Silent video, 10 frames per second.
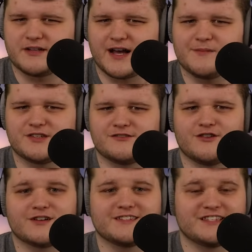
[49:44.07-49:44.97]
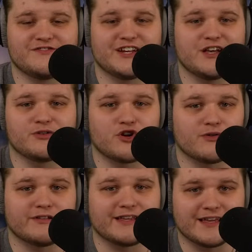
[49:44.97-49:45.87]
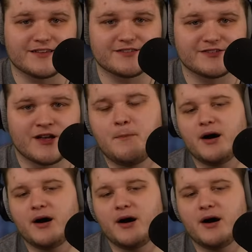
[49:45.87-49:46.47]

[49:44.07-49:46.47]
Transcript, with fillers: times as long as this video currently is.